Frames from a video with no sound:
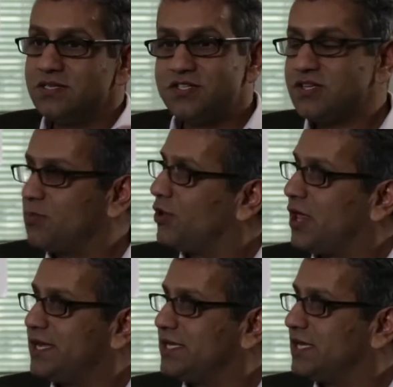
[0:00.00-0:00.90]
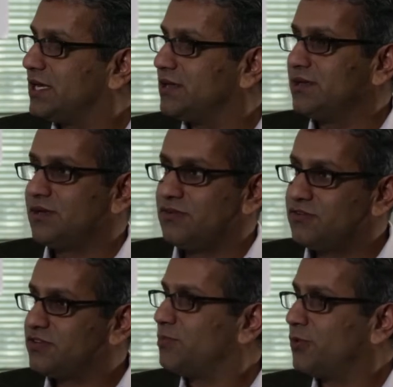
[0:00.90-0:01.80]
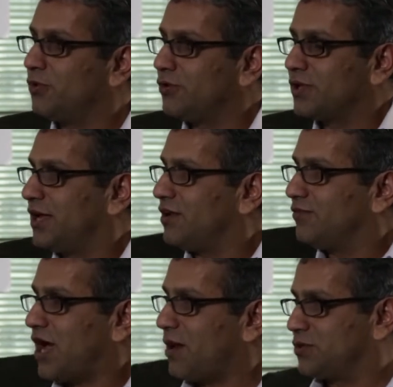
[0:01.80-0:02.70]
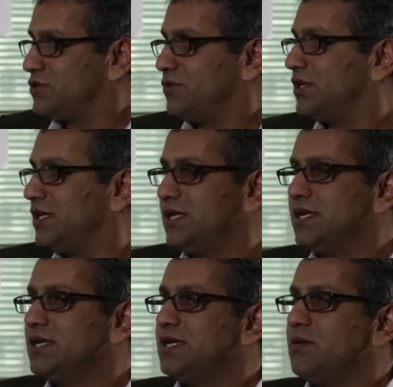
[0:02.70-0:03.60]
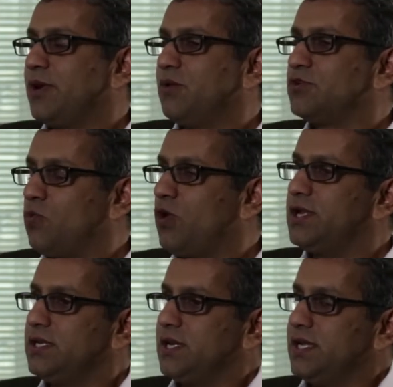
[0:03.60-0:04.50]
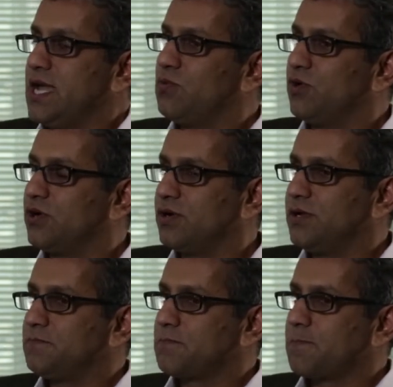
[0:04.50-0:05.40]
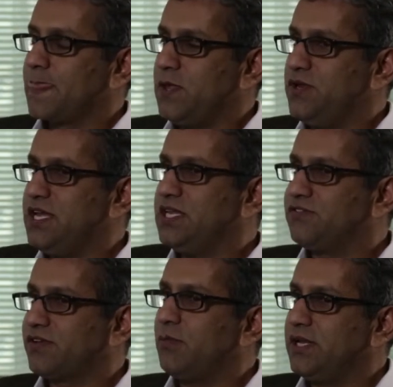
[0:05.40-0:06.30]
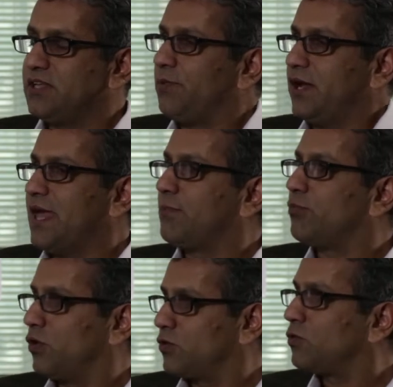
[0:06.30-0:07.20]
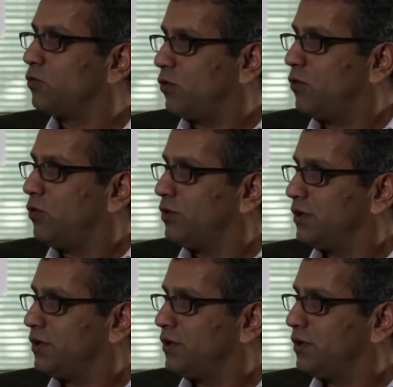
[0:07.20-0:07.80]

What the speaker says: Simple idea, simple kind of opportunity, but it was one, again, where you needed somebody to play that broker role